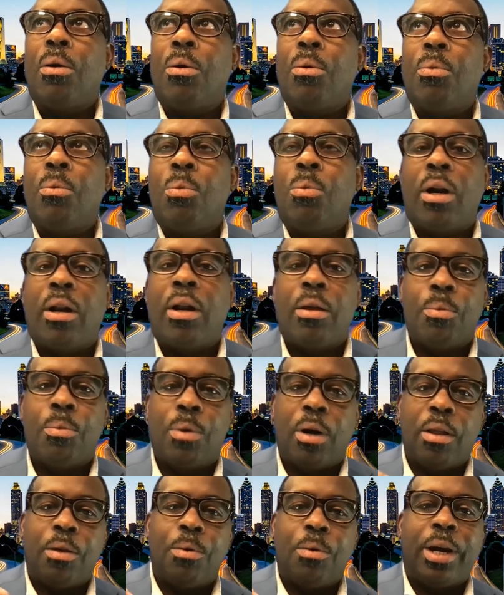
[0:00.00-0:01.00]
one
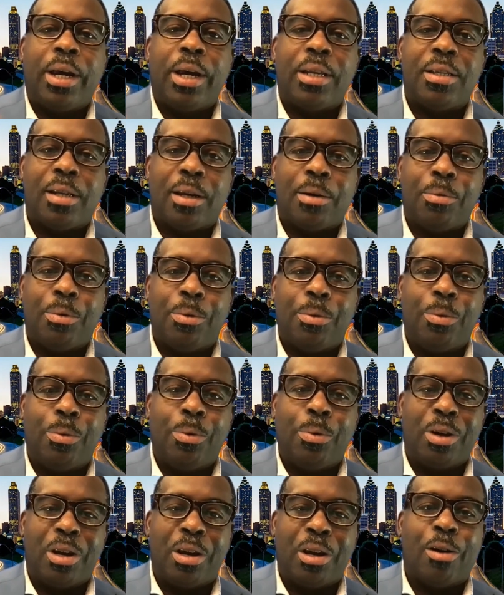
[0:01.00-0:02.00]
of the ways that,
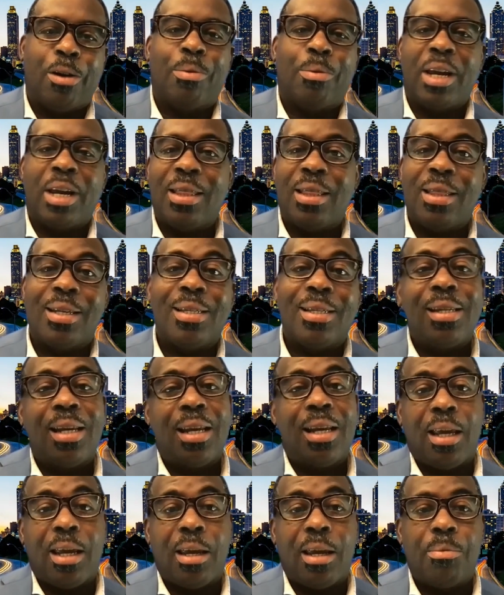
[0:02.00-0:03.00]
in the
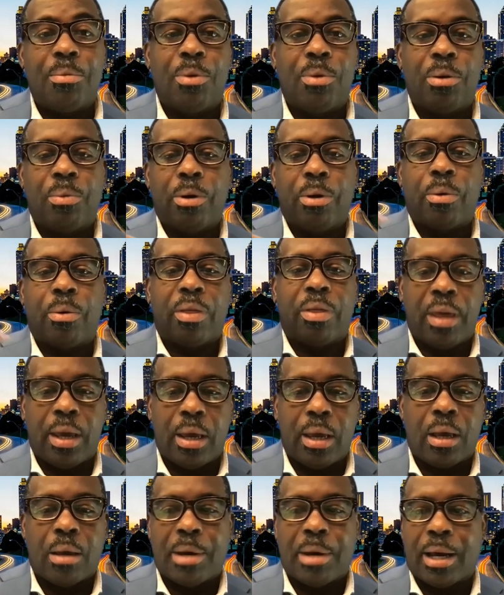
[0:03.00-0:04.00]
city, when we were
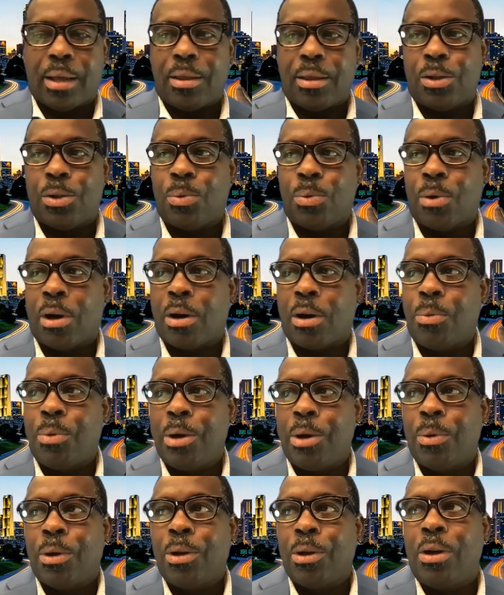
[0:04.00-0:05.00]
thinking about this work, we
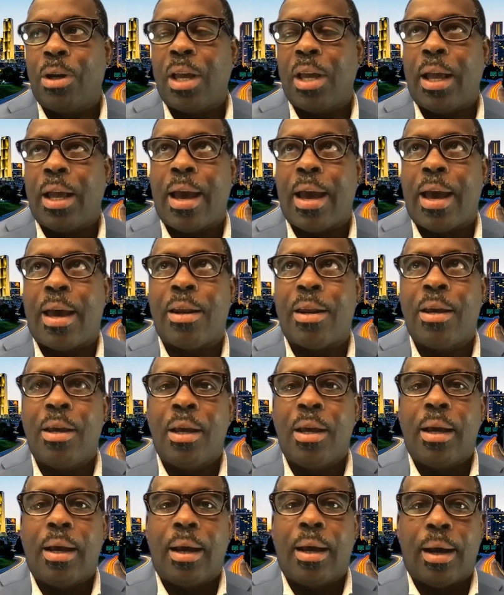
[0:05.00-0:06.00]
were looking at,
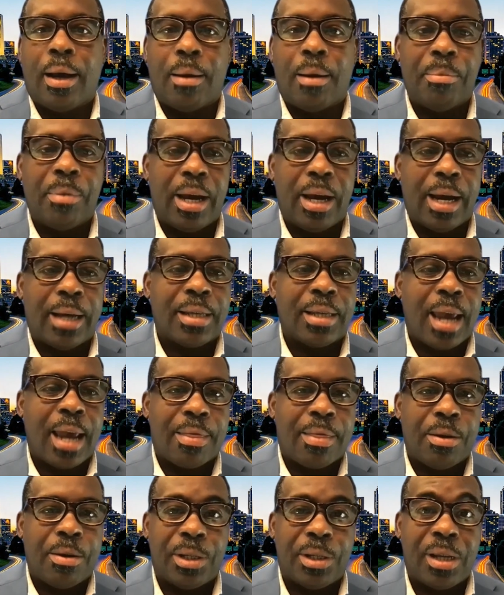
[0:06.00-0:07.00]
as
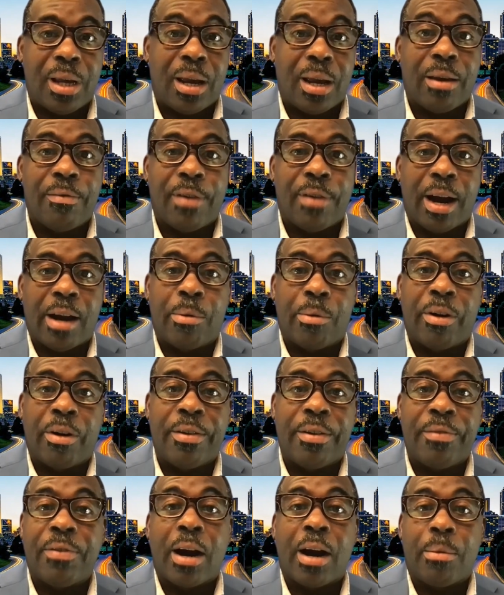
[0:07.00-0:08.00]
Kathy was saying,
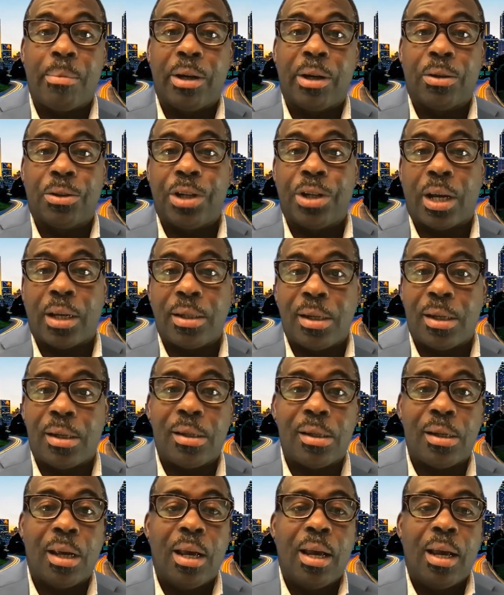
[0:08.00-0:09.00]
environmental
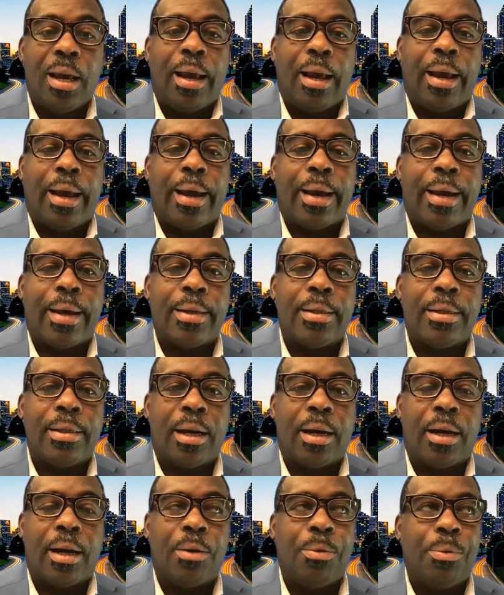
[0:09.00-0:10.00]
justice. And
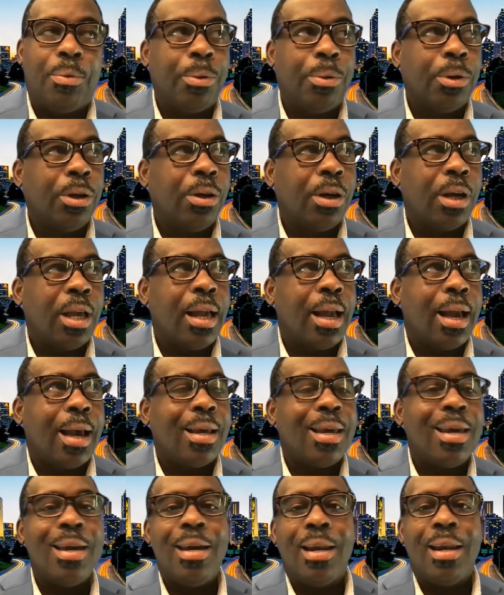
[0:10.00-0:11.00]
we were looking at
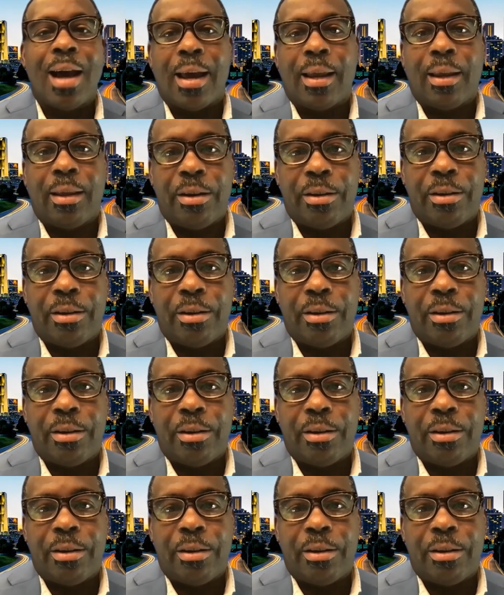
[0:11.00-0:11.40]
heat island